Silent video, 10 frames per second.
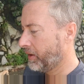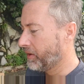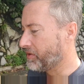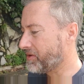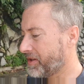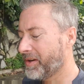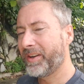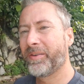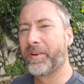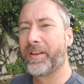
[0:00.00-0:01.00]
she said, don't
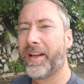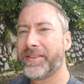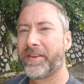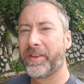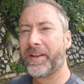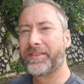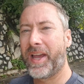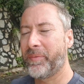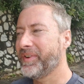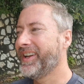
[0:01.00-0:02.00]
you realize everything that's
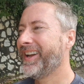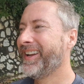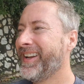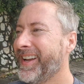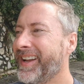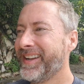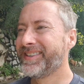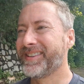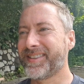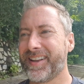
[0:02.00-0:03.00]
happened?
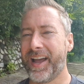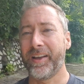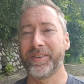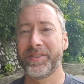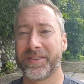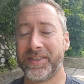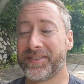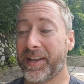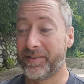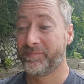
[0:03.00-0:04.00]
She said,
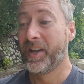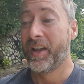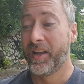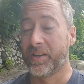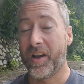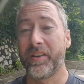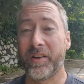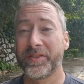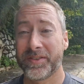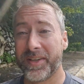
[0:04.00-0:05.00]
God
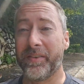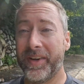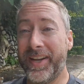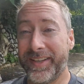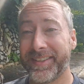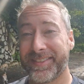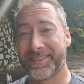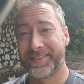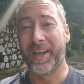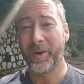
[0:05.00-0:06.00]
also sent me
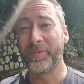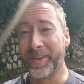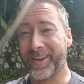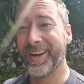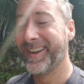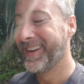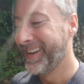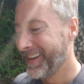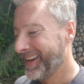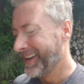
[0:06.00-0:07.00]
to help you.
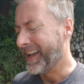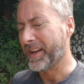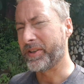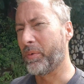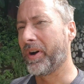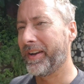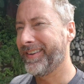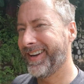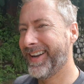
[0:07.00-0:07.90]
And I was like, what?